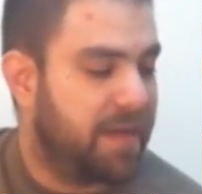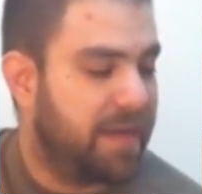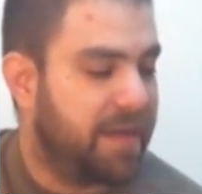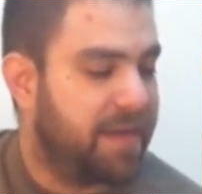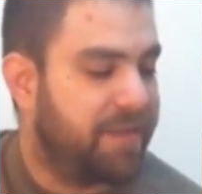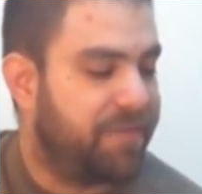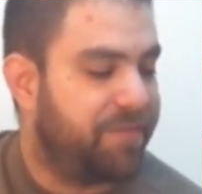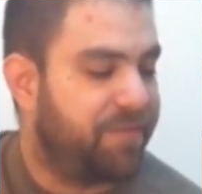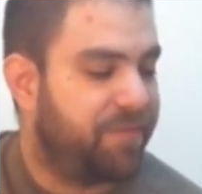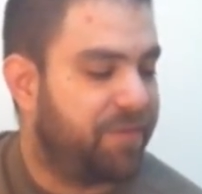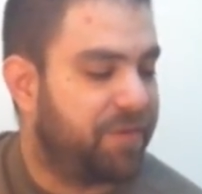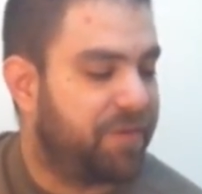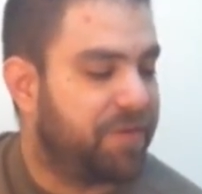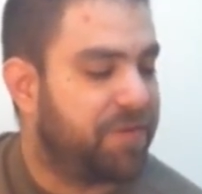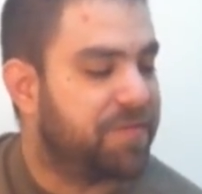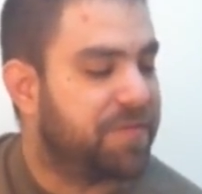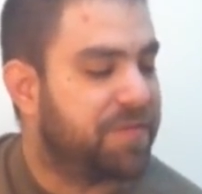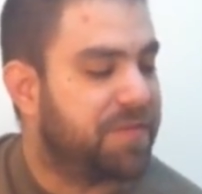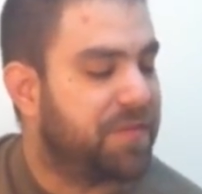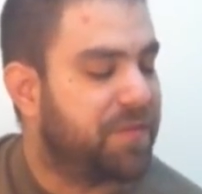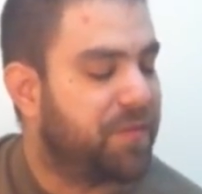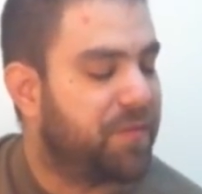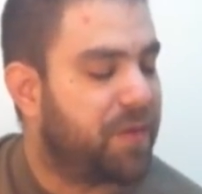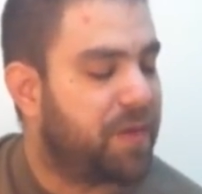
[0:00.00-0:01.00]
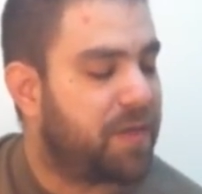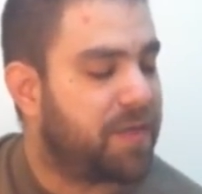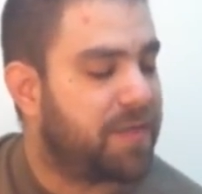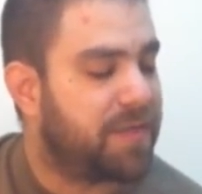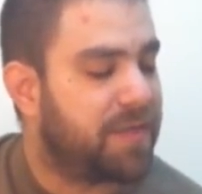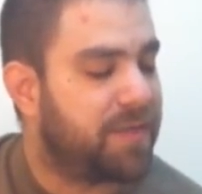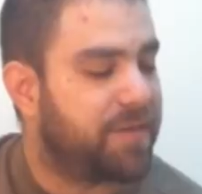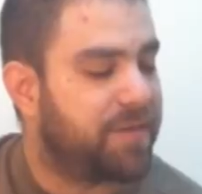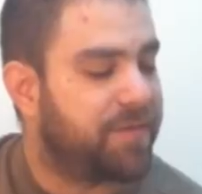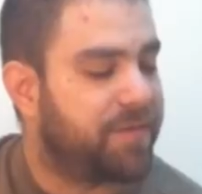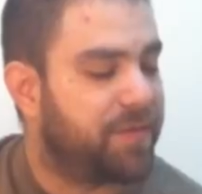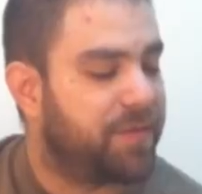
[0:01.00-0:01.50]
any four notes you want
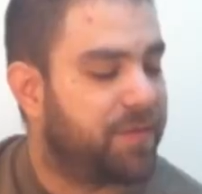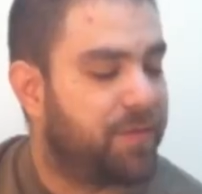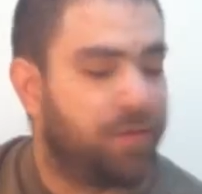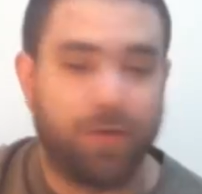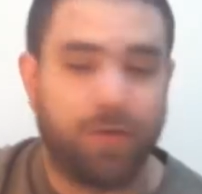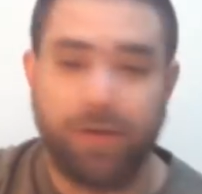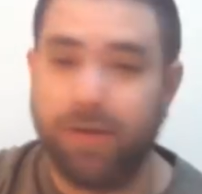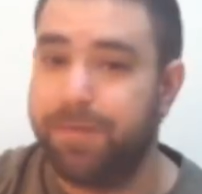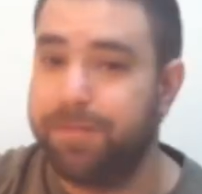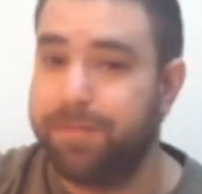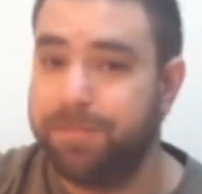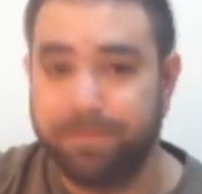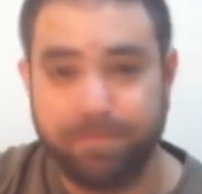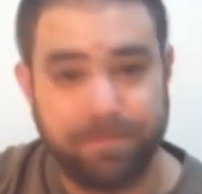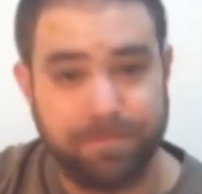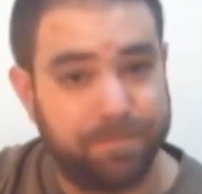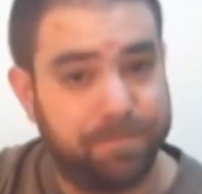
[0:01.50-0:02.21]
out of the chord.